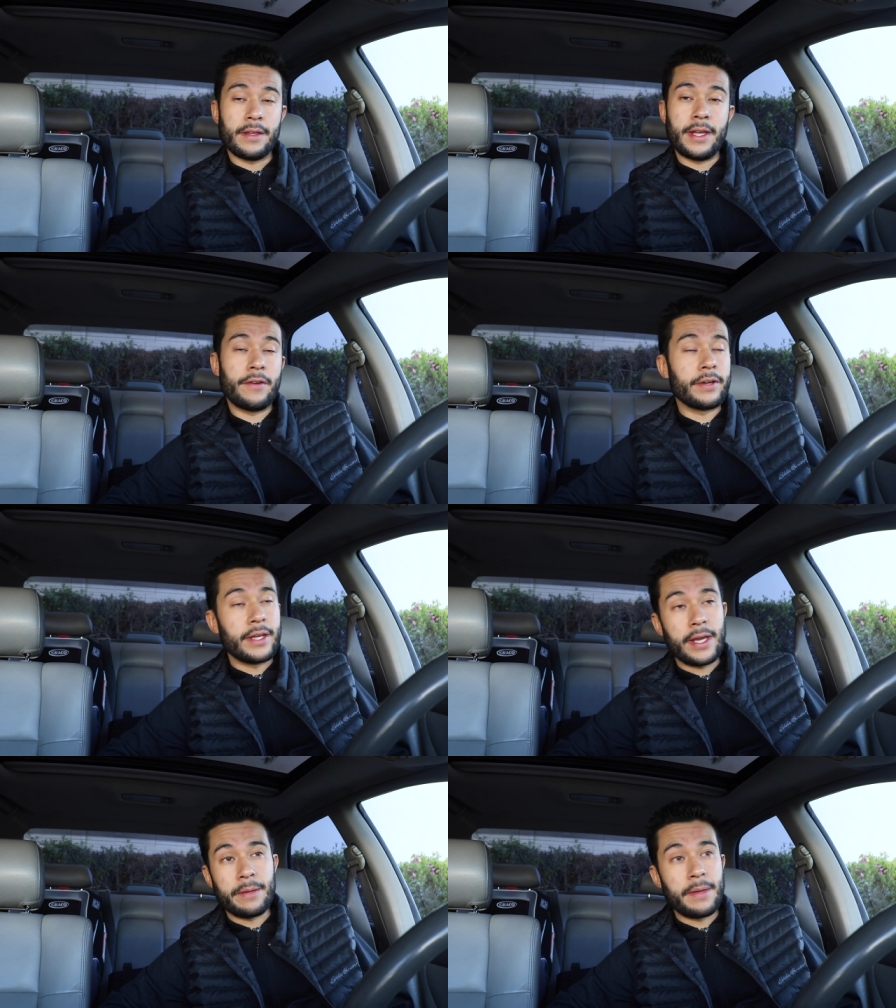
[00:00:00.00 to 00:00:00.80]
every
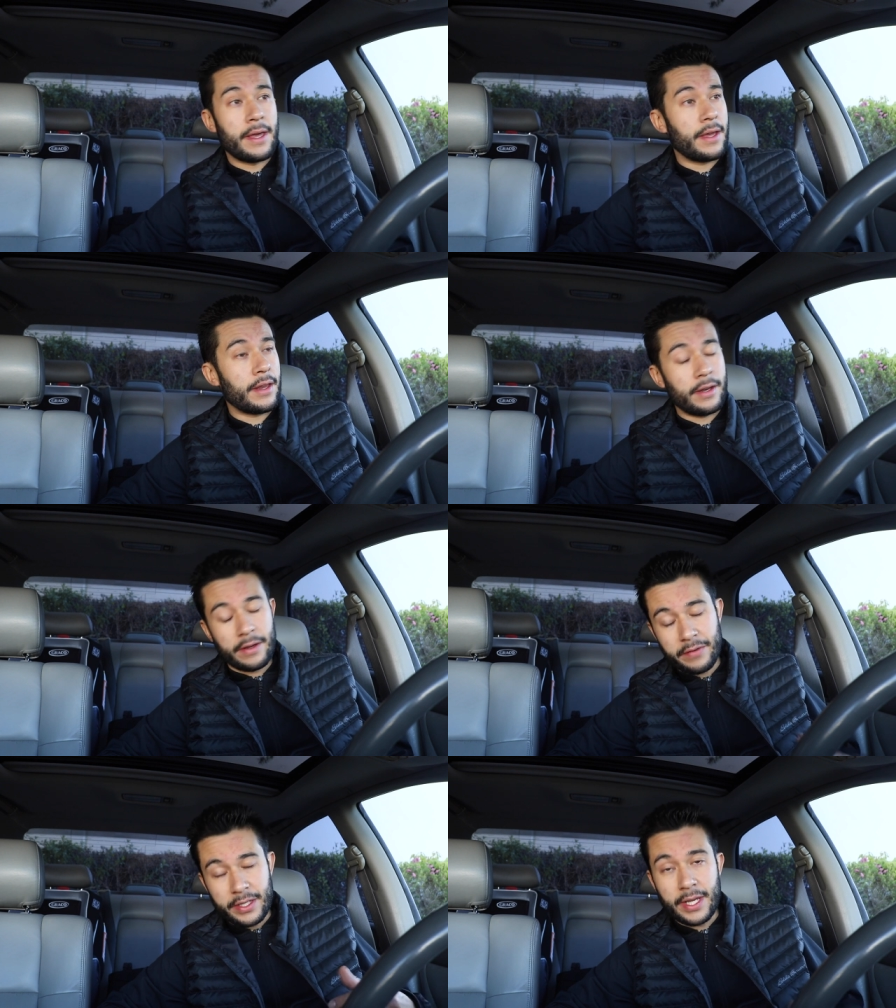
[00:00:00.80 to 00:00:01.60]
day, man,
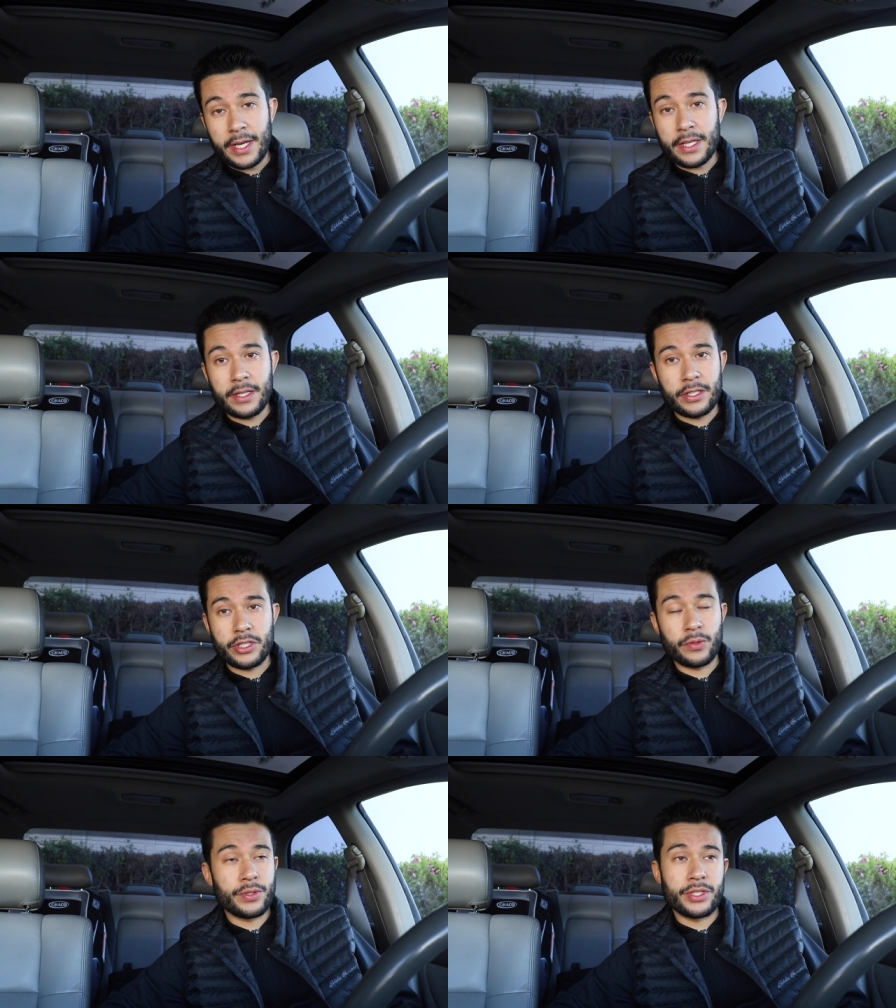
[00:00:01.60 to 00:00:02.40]
every day. And then
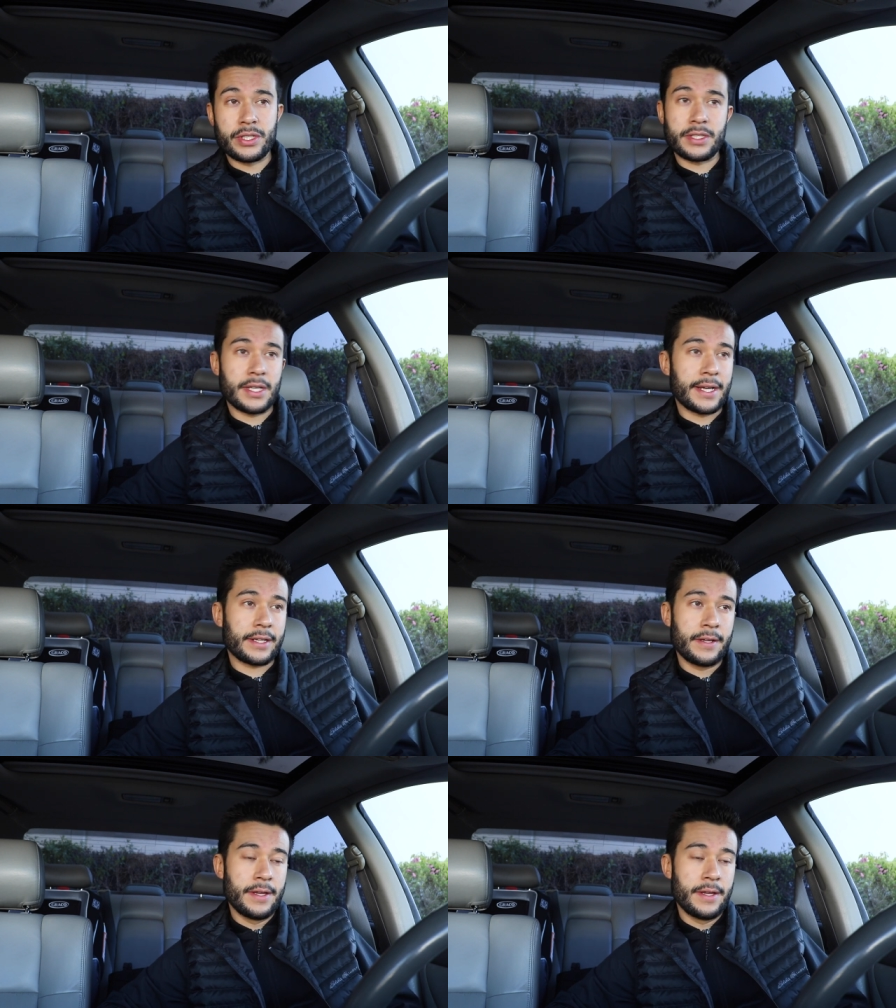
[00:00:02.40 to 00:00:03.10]
she was just like,